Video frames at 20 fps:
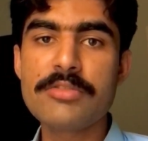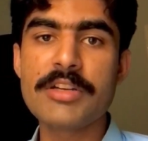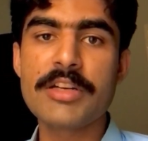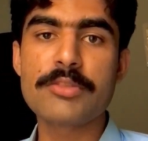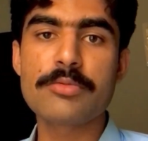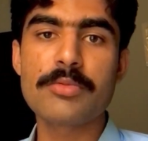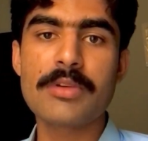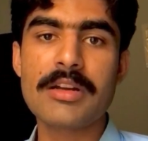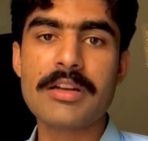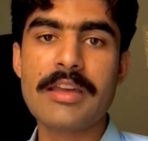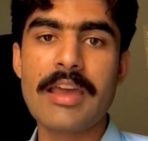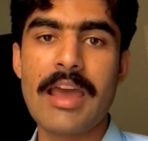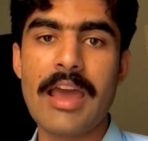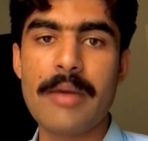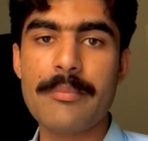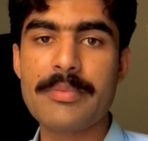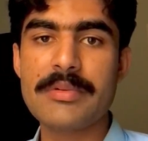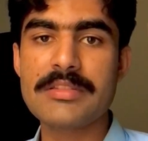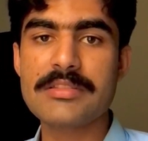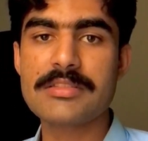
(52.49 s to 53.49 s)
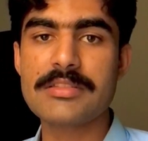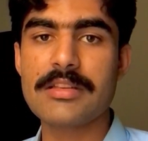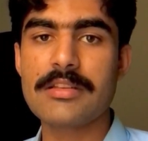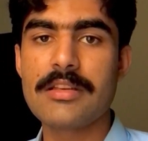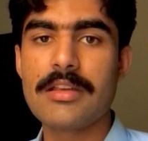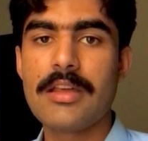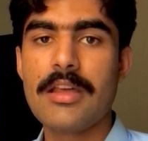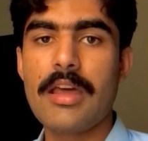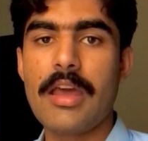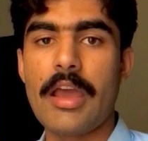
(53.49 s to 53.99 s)
network happens
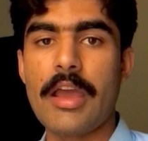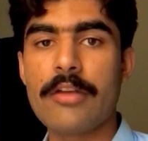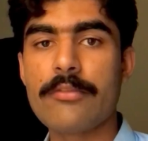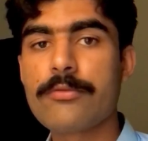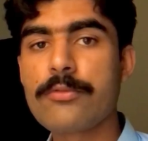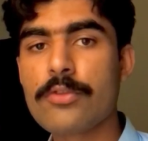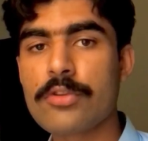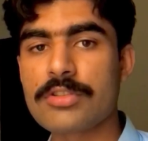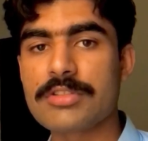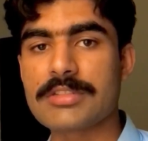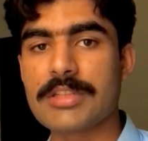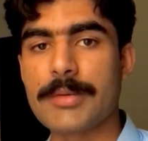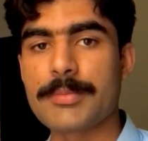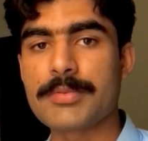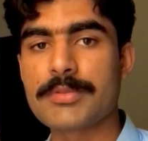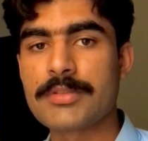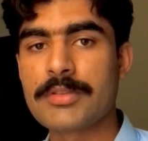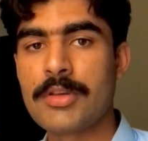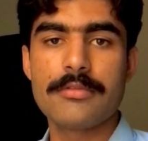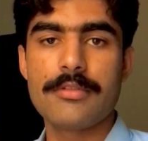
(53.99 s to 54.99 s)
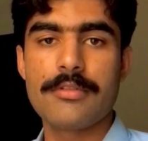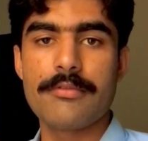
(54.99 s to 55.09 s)
in 4 steps,